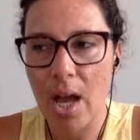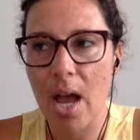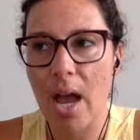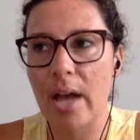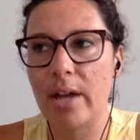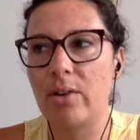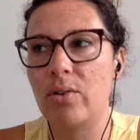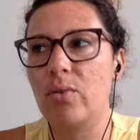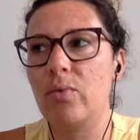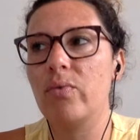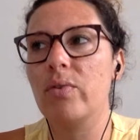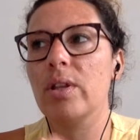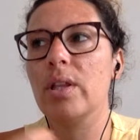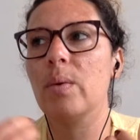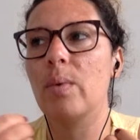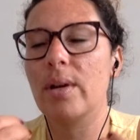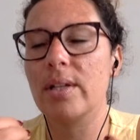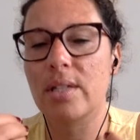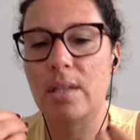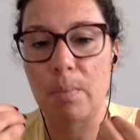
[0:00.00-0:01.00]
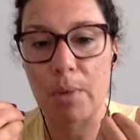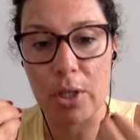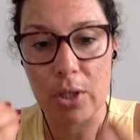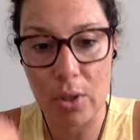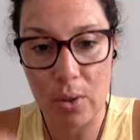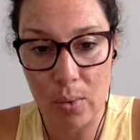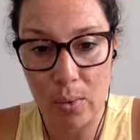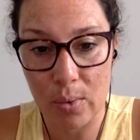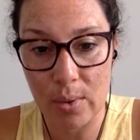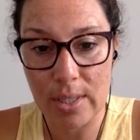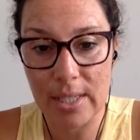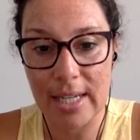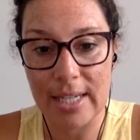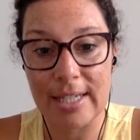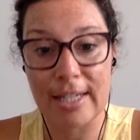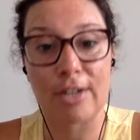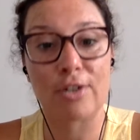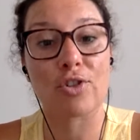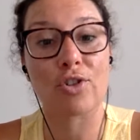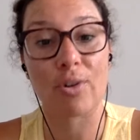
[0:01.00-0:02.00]
and who really want to be used as
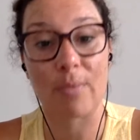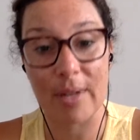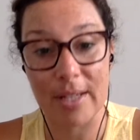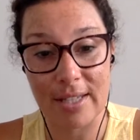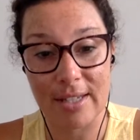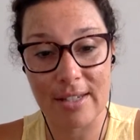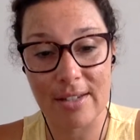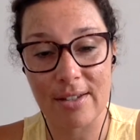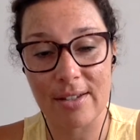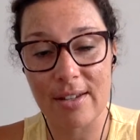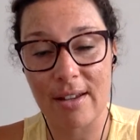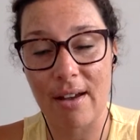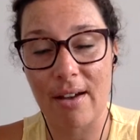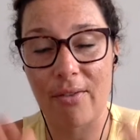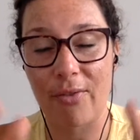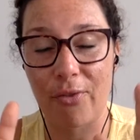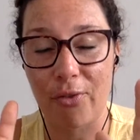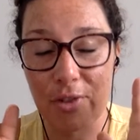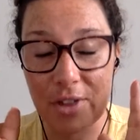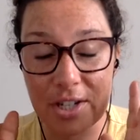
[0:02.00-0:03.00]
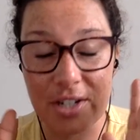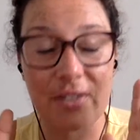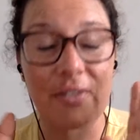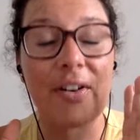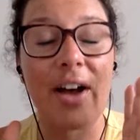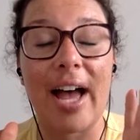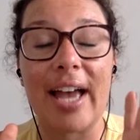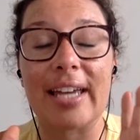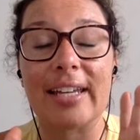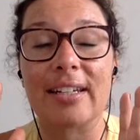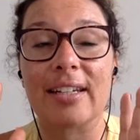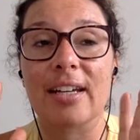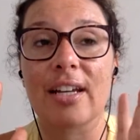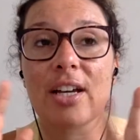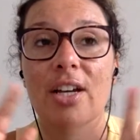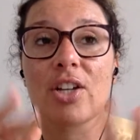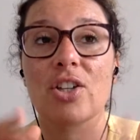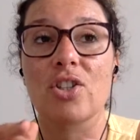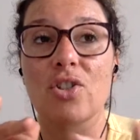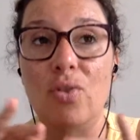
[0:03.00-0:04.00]
instruments for the divine
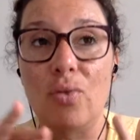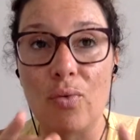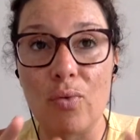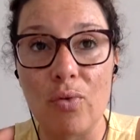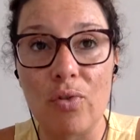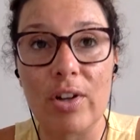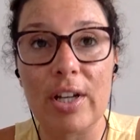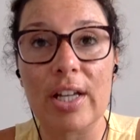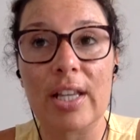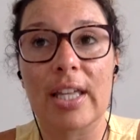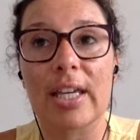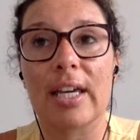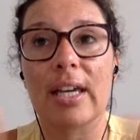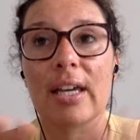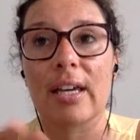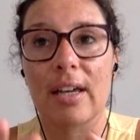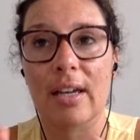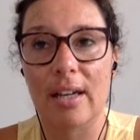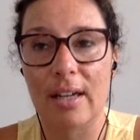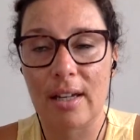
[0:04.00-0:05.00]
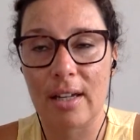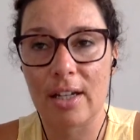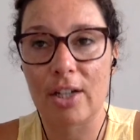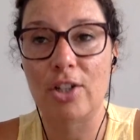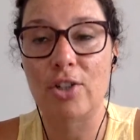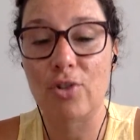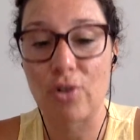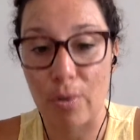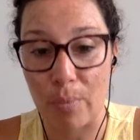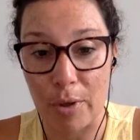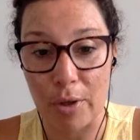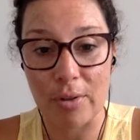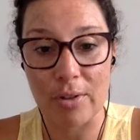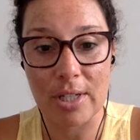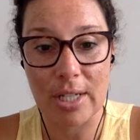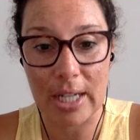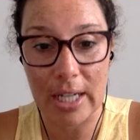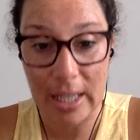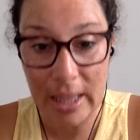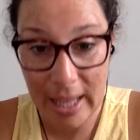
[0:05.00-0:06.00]
to really contribute
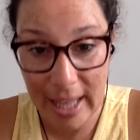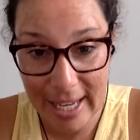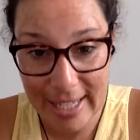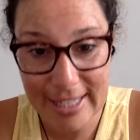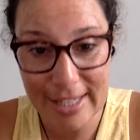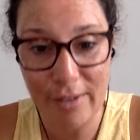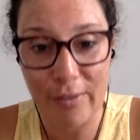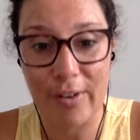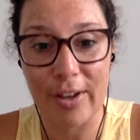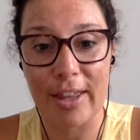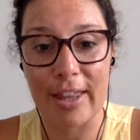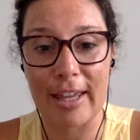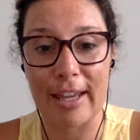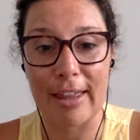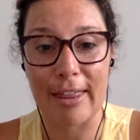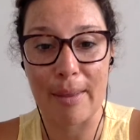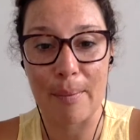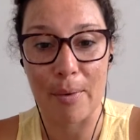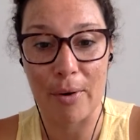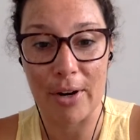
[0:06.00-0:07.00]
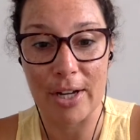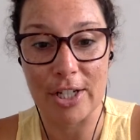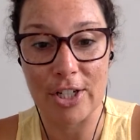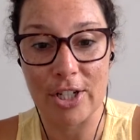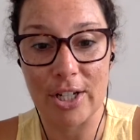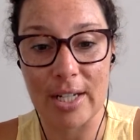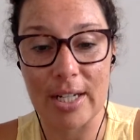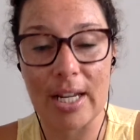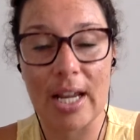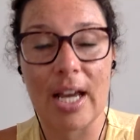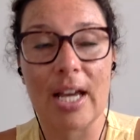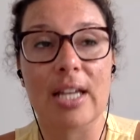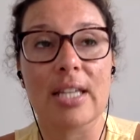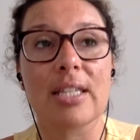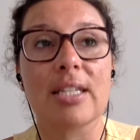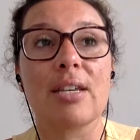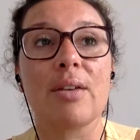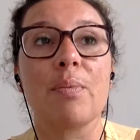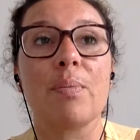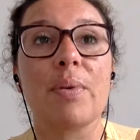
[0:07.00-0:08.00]
to collective healing and liberation,
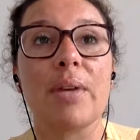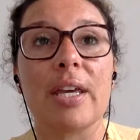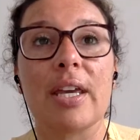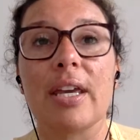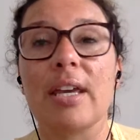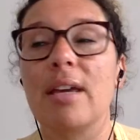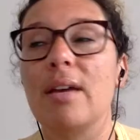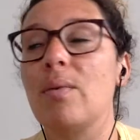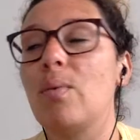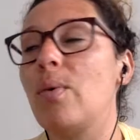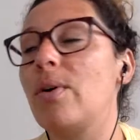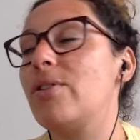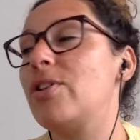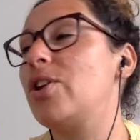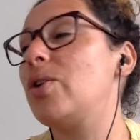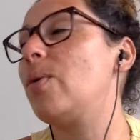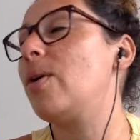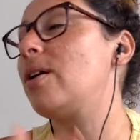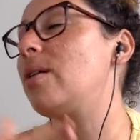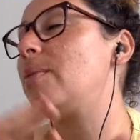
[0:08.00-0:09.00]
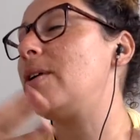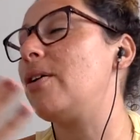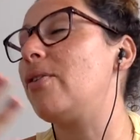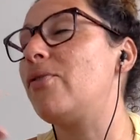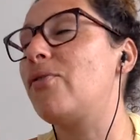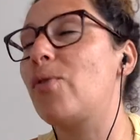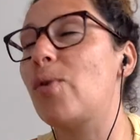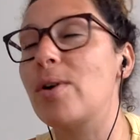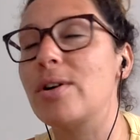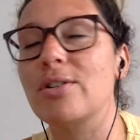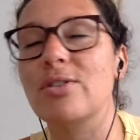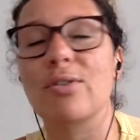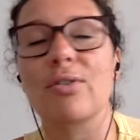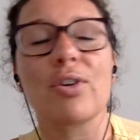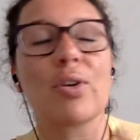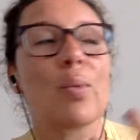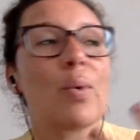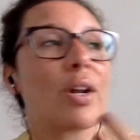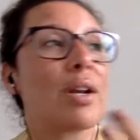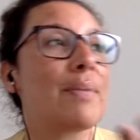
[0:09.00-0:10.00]
to be, whether you want to be a force or
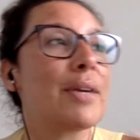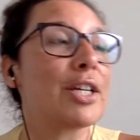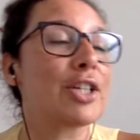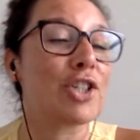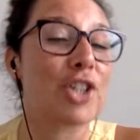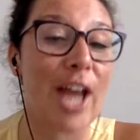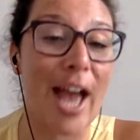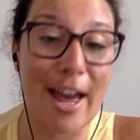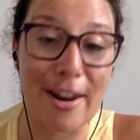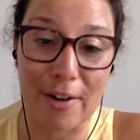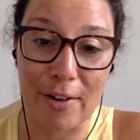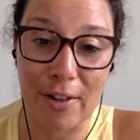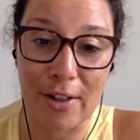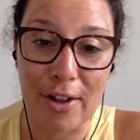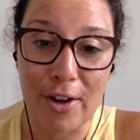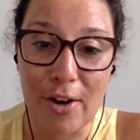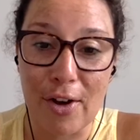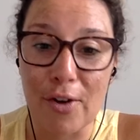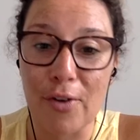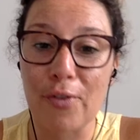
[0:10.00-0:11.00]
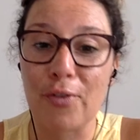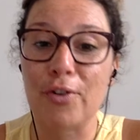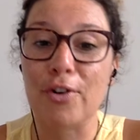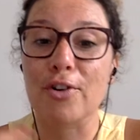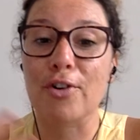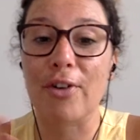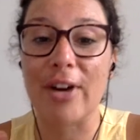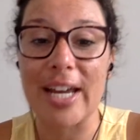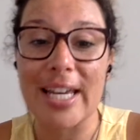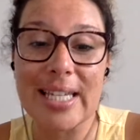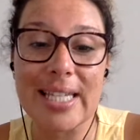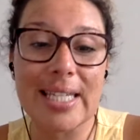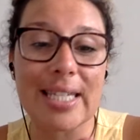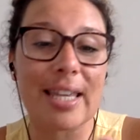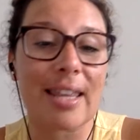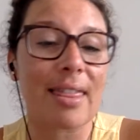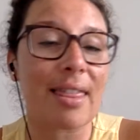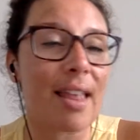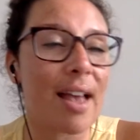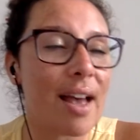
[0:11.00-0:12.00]
you want to be a channel for grace
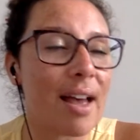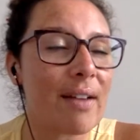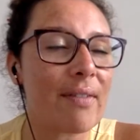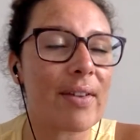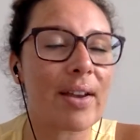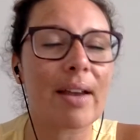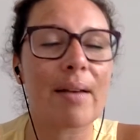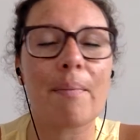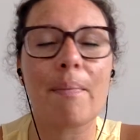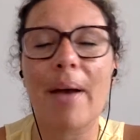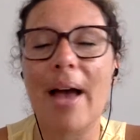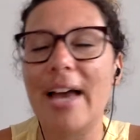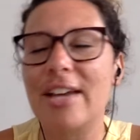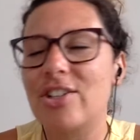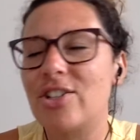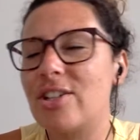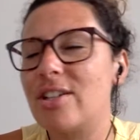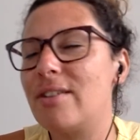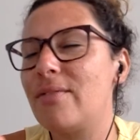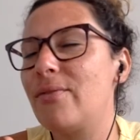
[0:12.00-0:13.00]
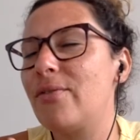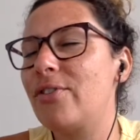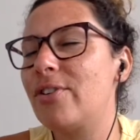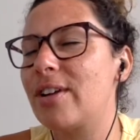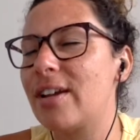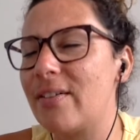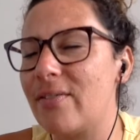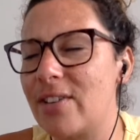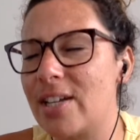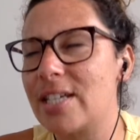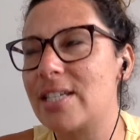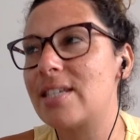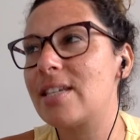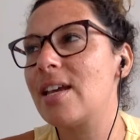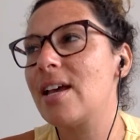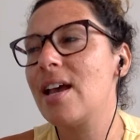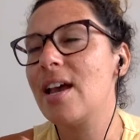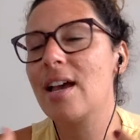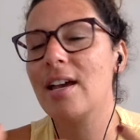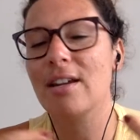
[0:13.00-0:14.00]
and love and compassion and forgiveness
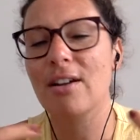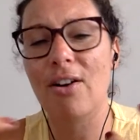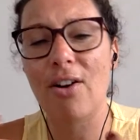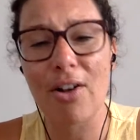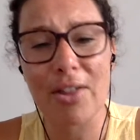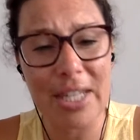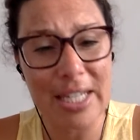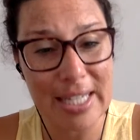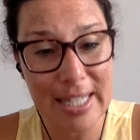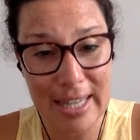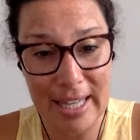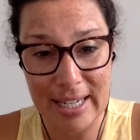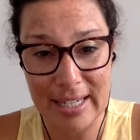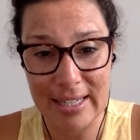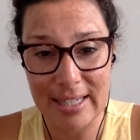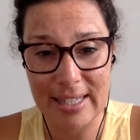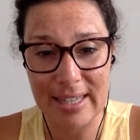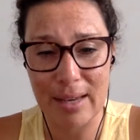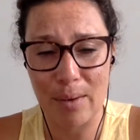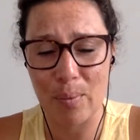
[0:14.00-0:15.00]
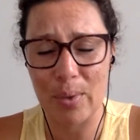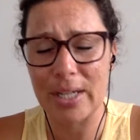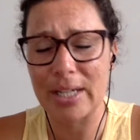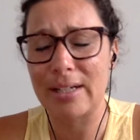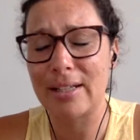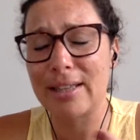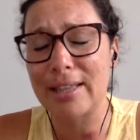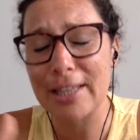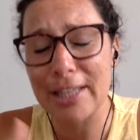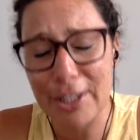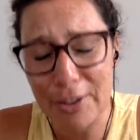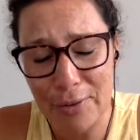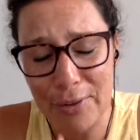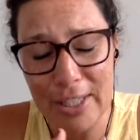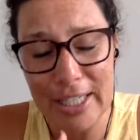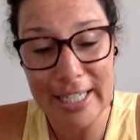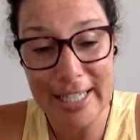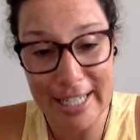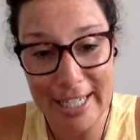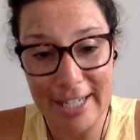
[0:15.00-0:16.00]
and all these things that we
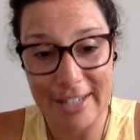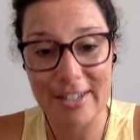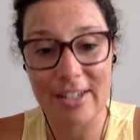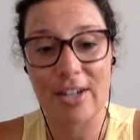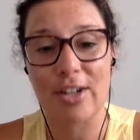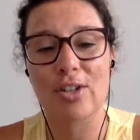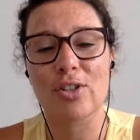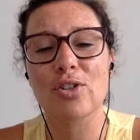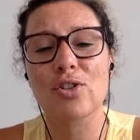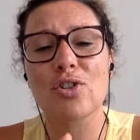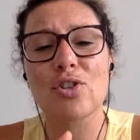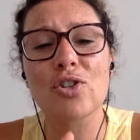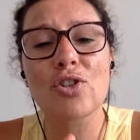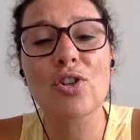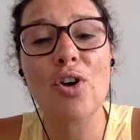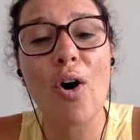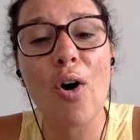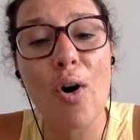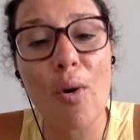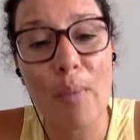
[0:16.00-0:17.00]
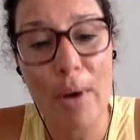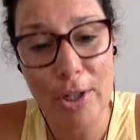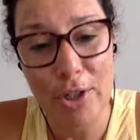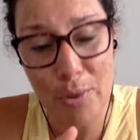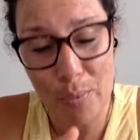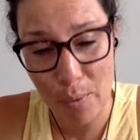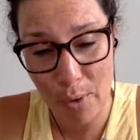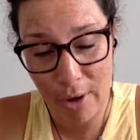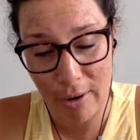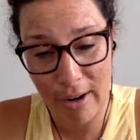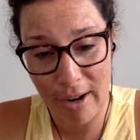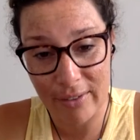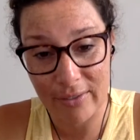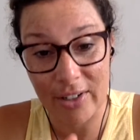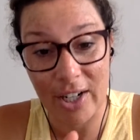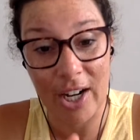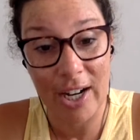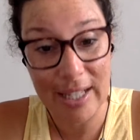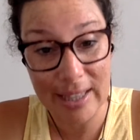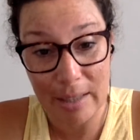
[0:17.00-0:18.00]
clearly need so much more of
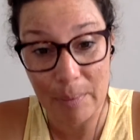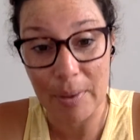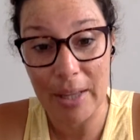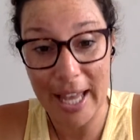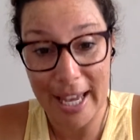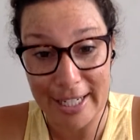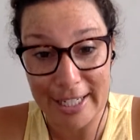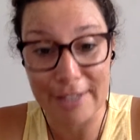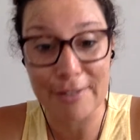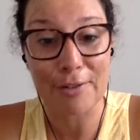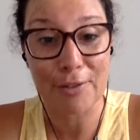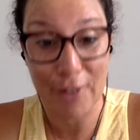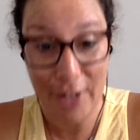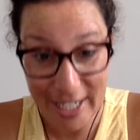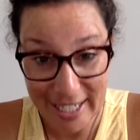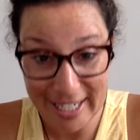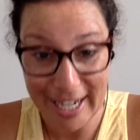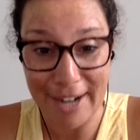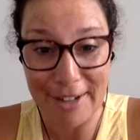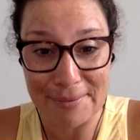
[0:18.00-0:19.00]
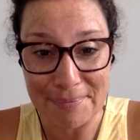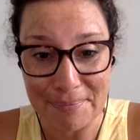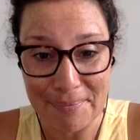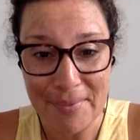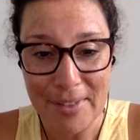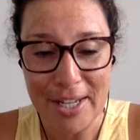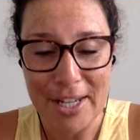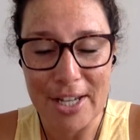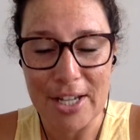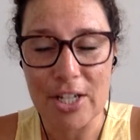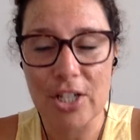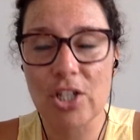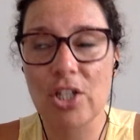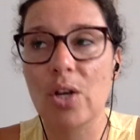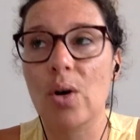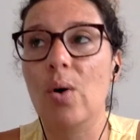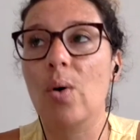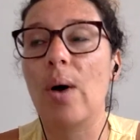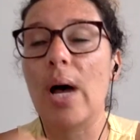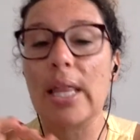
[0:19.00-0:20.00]
on the planet right now.
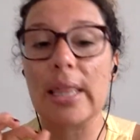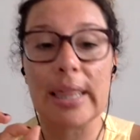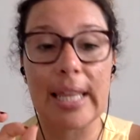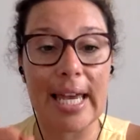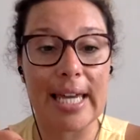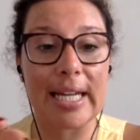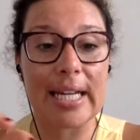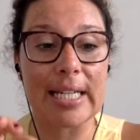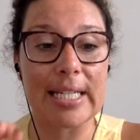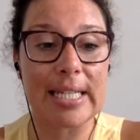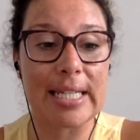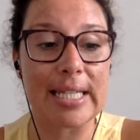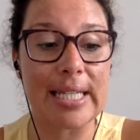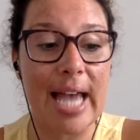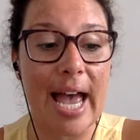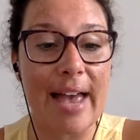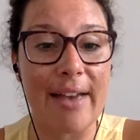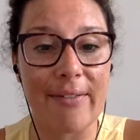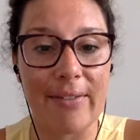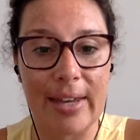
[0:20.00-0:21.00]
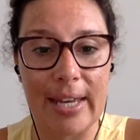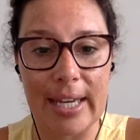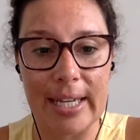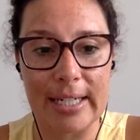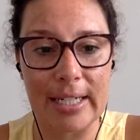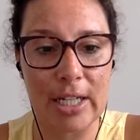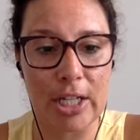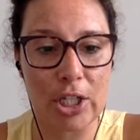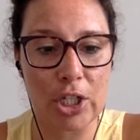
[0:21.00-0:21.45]
So let us dive in